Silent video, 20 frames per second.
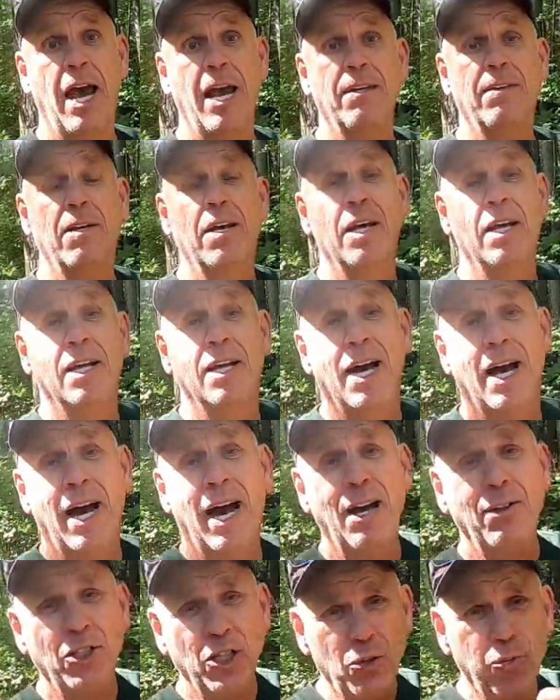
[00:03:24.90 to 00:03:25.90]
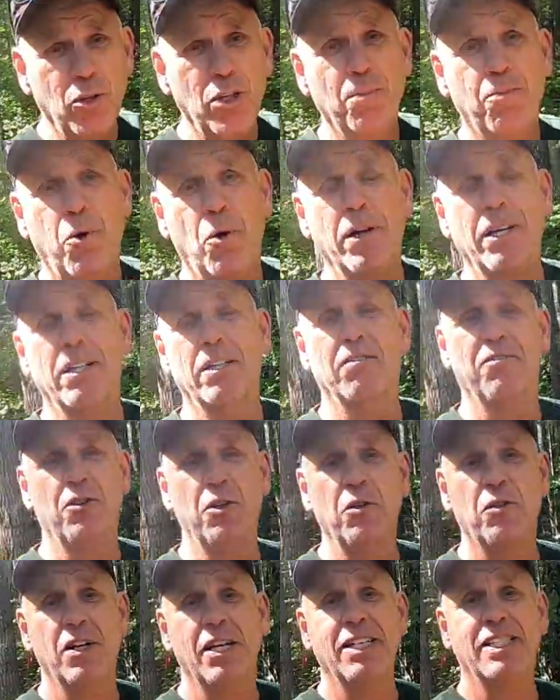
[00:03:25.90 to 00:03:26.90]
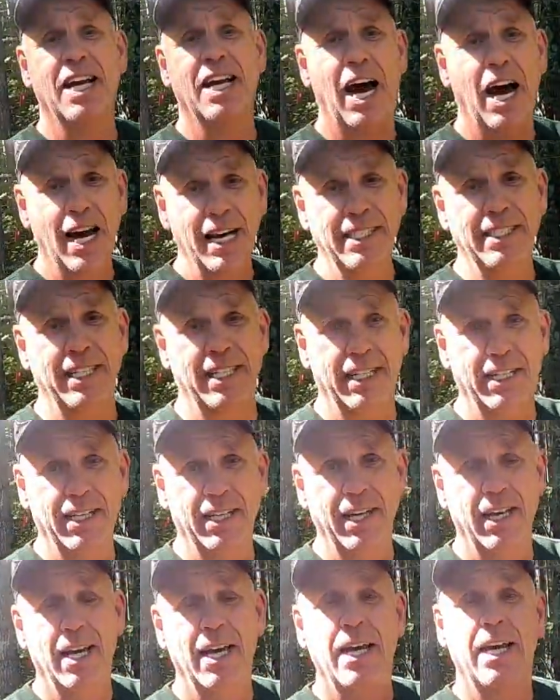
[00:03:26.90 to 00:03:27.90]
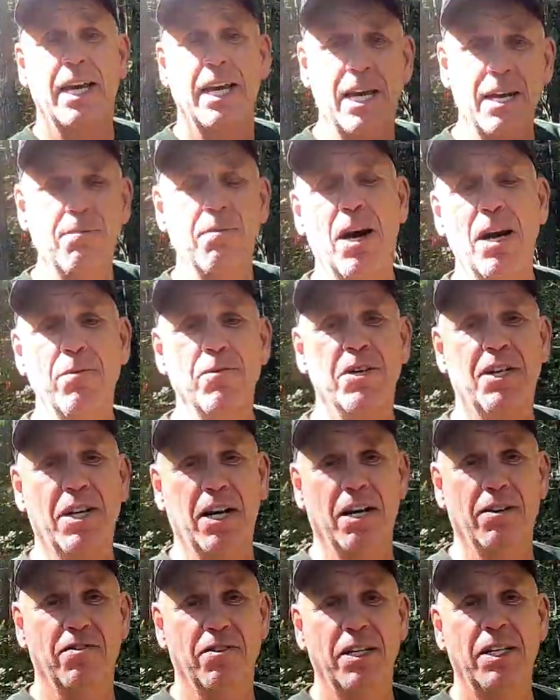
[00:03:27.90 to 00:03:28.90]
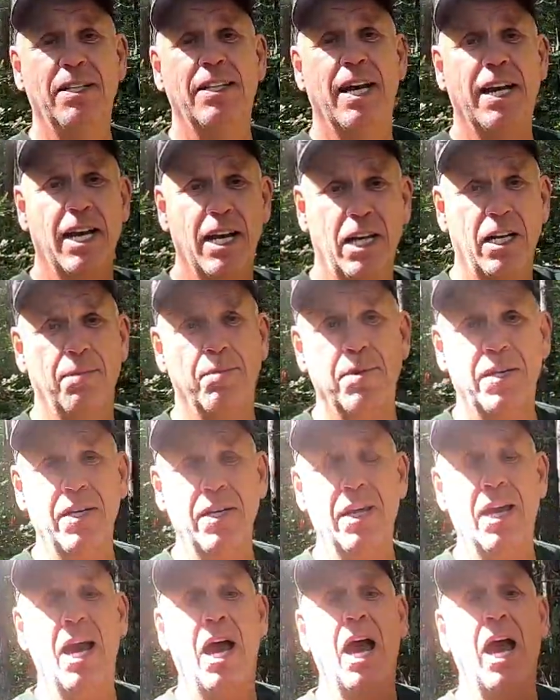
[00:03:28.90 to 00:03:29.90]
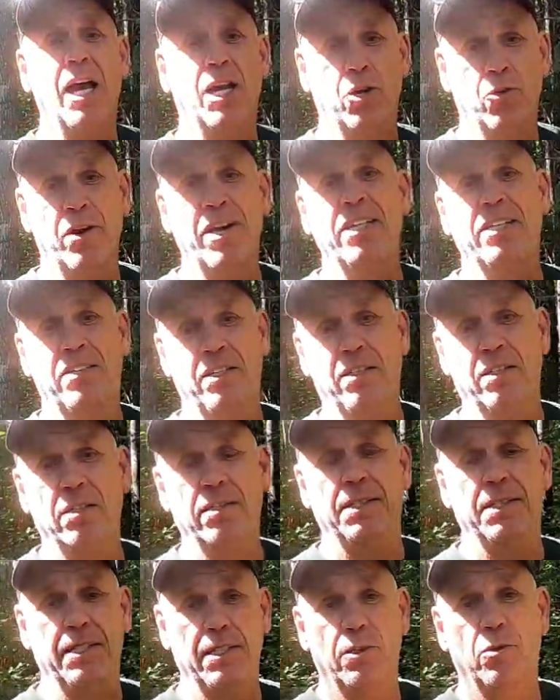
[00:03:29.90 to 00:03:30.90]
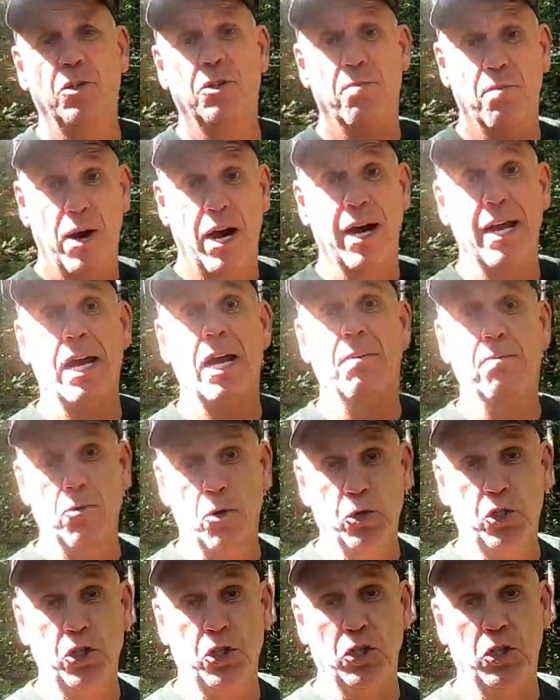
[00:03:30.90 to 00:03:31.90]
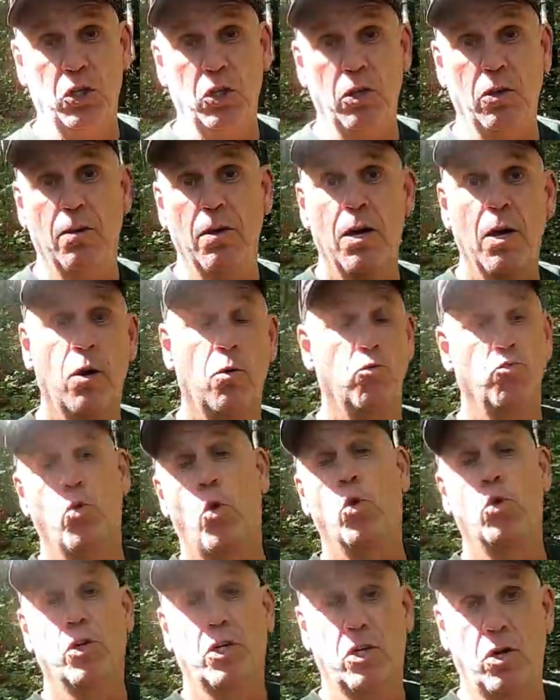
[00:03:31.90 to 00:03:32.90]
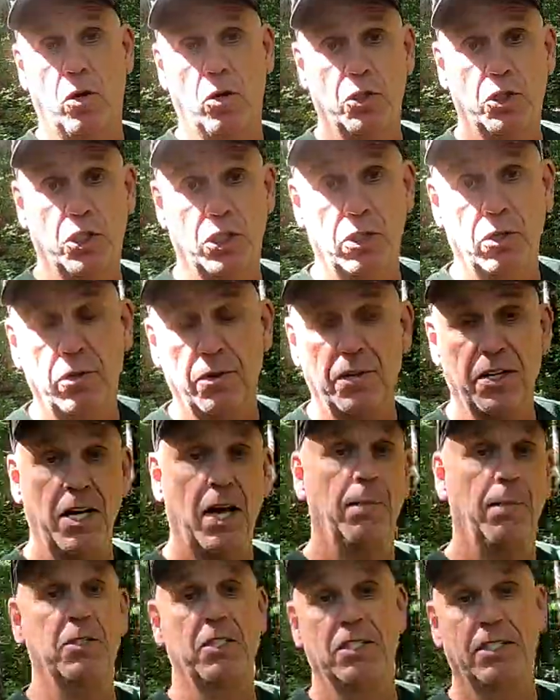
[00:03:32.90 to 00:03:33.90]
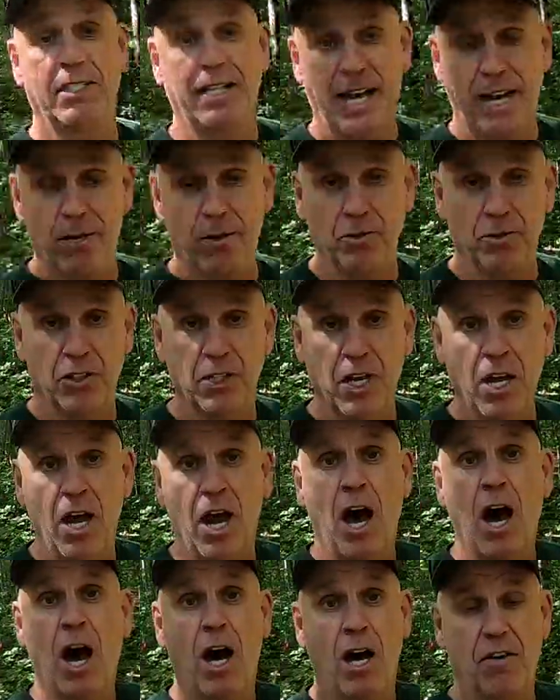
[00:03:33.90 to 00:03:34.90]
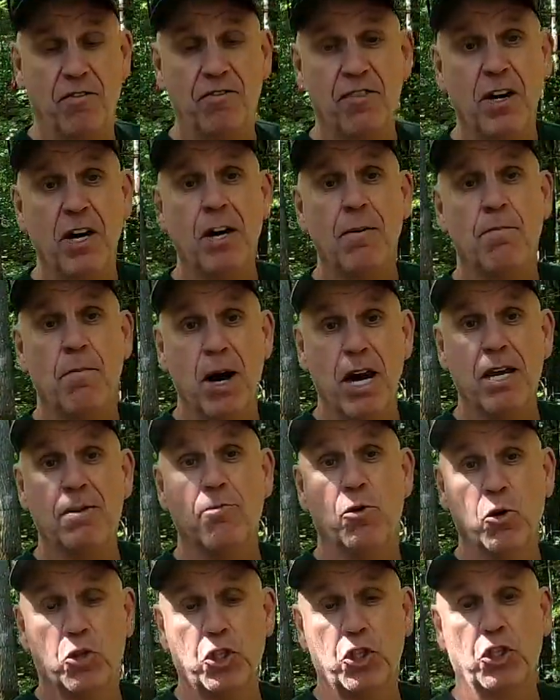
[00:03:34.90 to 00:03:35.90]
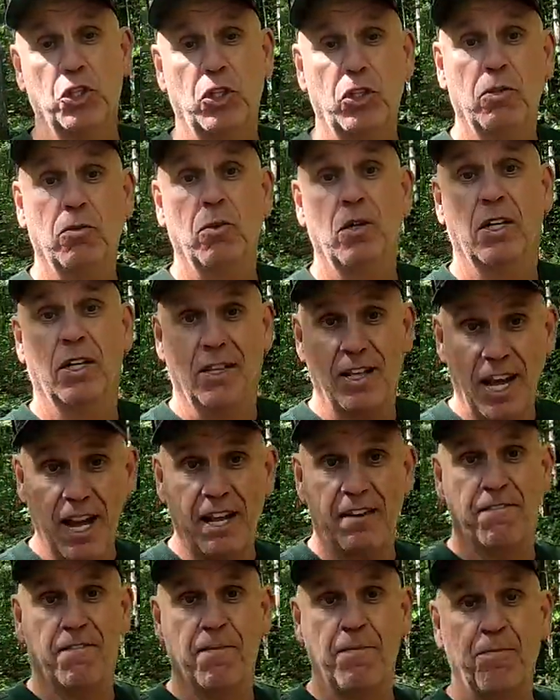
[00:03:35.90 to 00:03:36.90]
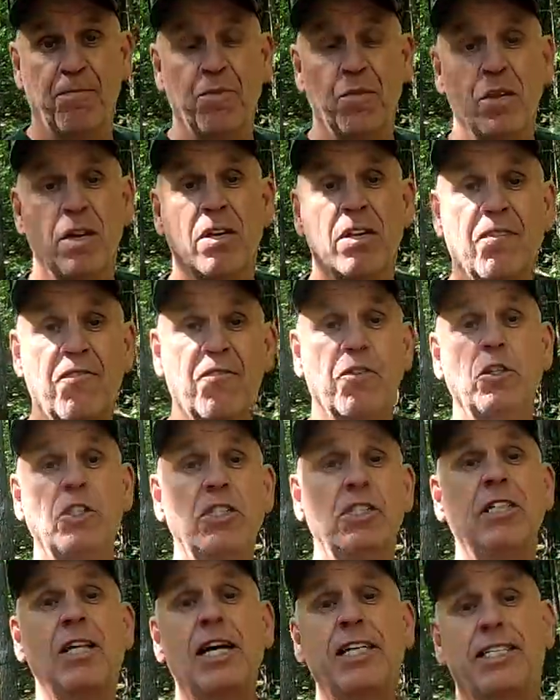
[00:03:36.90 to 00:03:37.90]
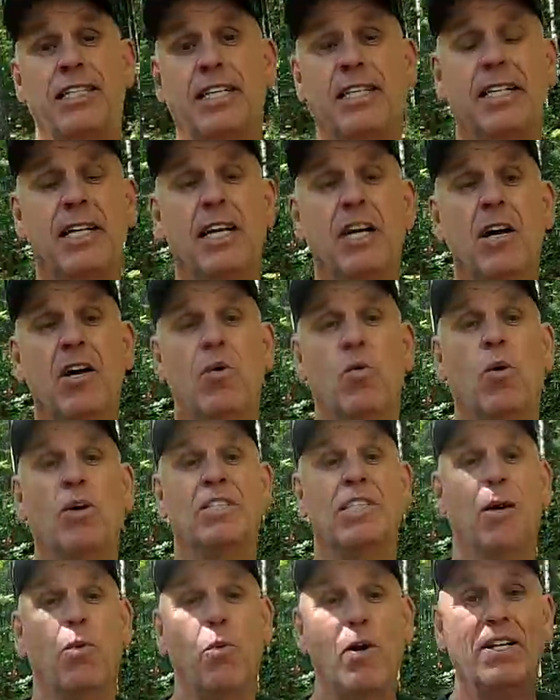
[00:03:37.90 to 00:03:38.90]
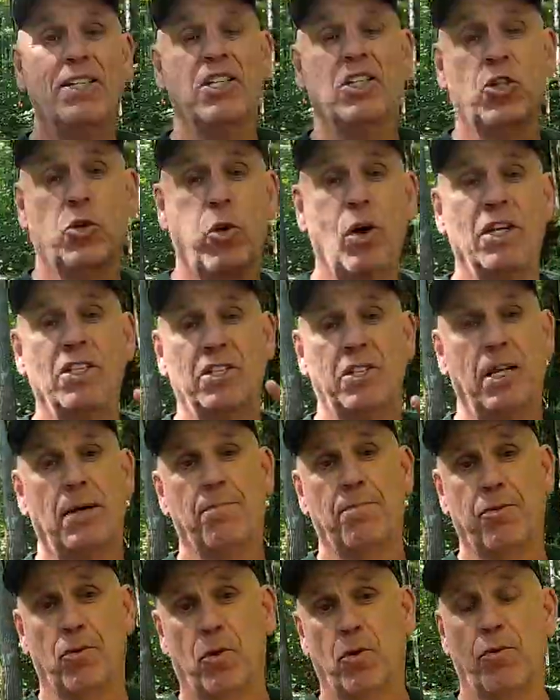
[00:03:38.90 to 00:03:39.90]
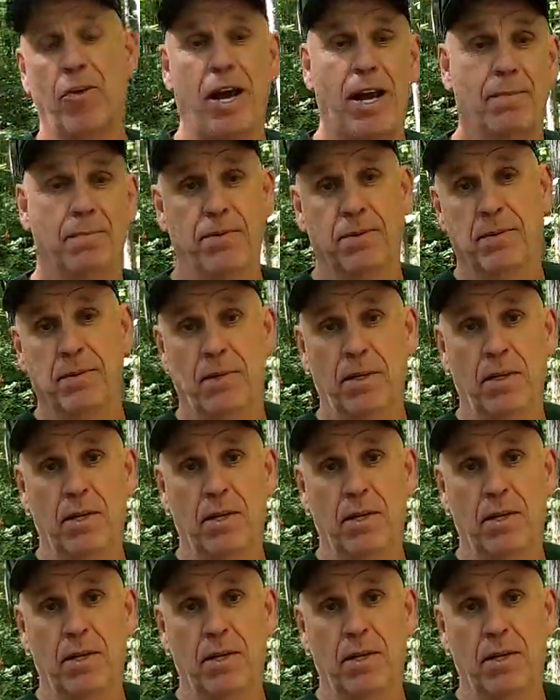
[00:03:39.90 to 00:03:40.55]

And I just want to point out a few things I did in my recovery that helped me a great deal to deal with my emotional roller coaster or the ups and downs of my emotional life. The first thing I did was I went to 12 step programs.